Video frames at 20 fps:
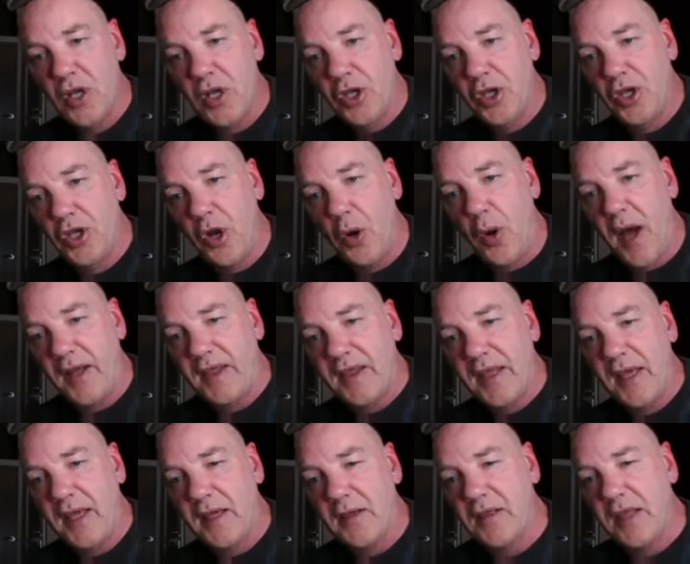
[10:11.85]
you know, I
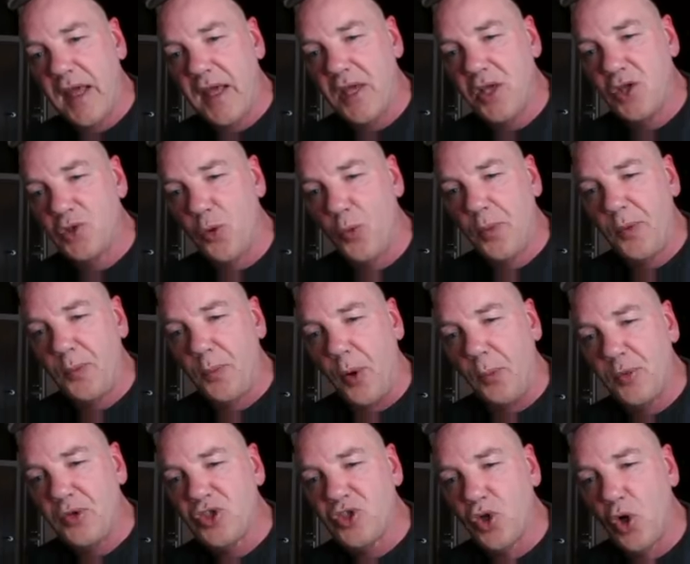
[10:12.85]
think things will be
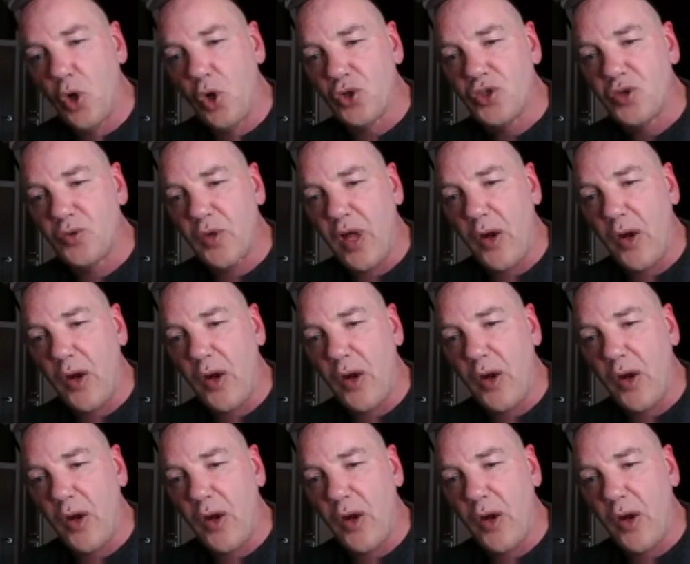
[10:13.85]
probably sorted